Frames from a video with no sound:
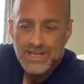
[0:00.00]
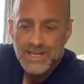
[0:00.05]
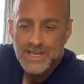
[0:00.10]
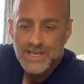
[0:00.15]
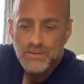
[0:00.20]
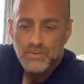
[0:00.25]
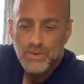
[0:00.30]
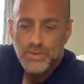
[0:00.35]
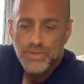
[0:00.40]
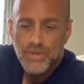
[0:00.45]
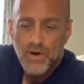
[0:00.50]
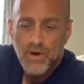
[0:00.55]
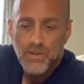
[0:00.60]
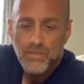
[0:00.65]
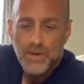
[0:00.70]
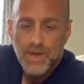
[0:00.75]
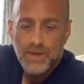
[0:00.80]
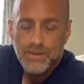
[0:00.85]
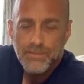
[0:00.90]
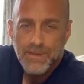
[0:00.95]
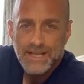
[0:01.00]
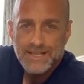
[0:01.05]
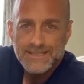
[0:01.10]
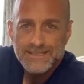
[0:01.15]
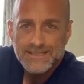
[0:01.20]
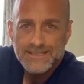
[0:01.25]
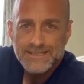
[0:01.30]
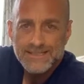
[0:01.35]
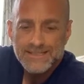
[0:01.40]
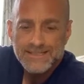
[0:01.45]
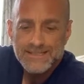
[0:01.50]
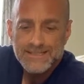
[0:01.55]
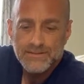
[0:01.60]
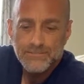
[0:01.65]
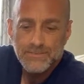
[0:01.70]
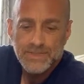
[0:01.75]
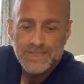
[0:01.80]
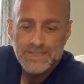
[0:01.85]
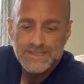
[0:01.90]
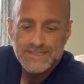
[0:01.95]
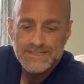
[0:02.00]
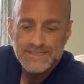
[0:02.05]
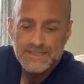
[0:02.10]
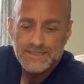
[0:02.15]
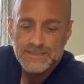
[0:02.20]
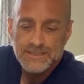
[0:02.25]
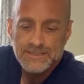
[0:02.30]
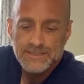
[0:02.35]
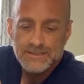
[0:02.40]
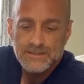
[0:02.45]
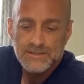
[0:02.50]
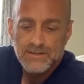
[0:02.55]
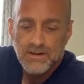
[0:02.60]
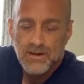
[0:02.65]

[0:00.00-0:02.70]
kit with all my medicines and mints and